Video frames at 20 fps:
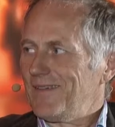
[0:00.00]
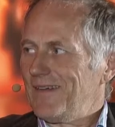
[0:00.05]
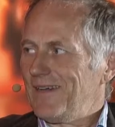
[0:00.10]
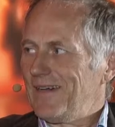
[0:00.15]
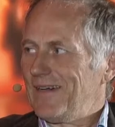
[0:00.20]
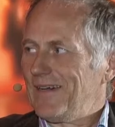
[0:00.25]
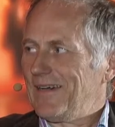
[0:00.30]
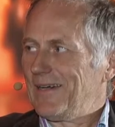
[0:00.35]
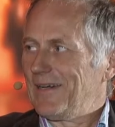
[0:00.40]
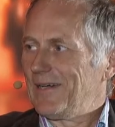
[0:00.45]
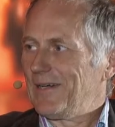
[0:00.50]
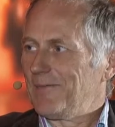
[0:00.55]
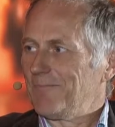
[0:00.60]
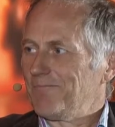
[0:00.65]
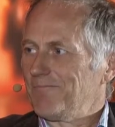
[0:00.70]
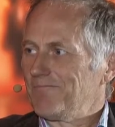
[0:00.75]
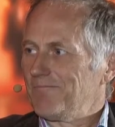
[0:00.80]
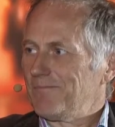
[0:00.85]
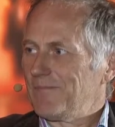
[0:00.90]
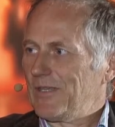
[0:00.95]

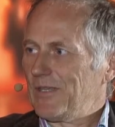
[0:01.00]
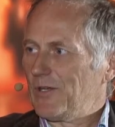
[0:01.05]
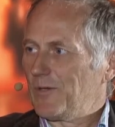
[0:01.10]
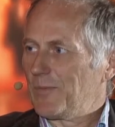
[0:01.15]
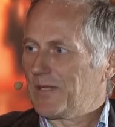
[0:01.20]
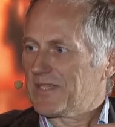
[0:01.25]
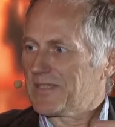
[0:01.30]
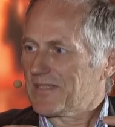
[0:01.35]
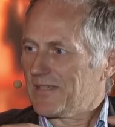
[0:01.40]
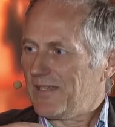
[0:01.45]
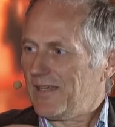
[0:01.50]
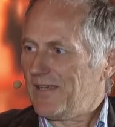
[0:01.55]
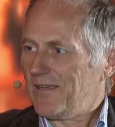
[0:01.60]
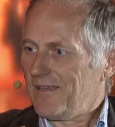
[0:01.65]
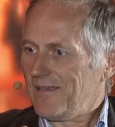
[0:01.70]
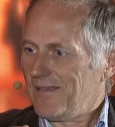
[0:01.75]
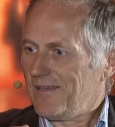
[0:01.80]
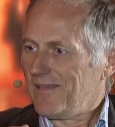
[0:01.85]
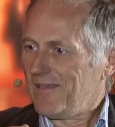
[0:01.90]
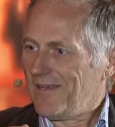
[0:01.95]
um, you know, because I,
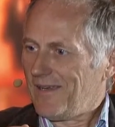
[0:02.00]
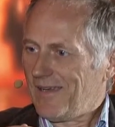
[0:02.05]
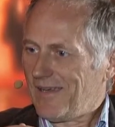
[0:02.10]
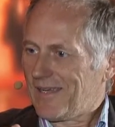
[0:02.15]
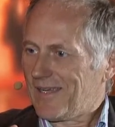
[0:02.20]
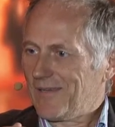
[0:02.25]
I,